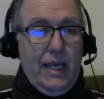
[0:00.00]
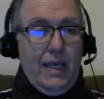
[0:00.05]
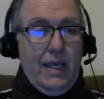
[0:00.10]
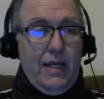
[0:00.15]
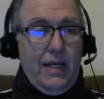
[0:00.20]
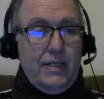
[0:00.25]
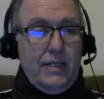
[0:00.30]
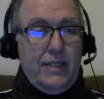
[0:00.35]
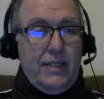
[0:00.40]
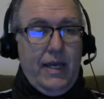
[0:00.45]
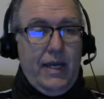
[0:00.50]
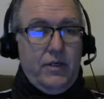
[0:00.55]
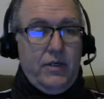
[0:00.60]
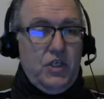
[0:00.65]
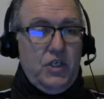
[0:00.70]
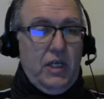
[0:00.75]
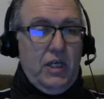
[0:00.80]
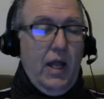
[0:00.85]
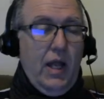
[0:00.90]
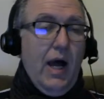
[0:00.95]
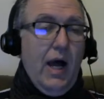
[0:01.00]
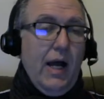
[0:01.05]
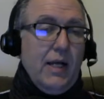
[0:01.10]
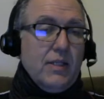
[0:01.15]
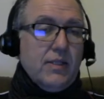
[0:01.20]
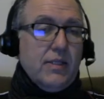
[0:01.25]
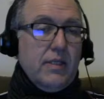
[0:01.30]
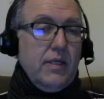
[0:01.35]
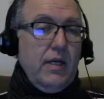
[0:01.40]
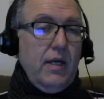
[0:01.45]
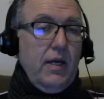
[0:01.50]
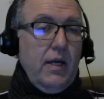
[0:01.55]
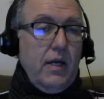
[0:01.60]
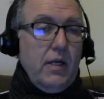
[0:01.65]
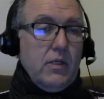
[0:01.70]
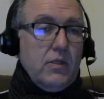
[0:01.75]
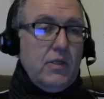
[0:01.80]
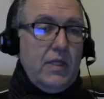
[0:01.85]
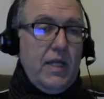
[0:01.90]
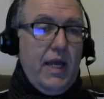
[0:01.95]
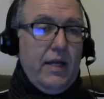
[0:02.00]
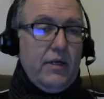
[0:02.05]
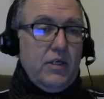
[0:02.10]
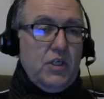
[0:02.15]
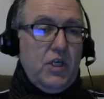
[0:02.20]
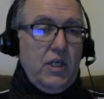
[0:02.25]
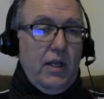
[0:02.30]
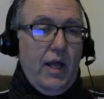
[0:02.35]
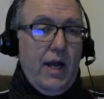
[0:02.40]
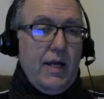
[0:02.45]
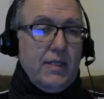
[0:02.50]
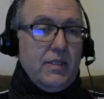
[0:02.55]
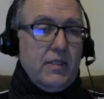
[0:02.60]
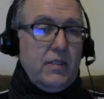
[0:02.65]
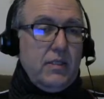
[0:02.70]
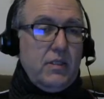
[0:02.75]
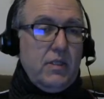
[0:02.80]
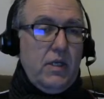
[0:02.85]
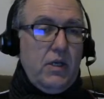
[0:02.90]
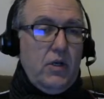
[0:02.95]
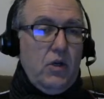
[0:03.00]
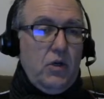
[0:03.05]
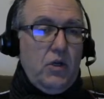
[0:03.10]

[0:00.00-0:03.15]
E is the energy lost. So the energy lost is,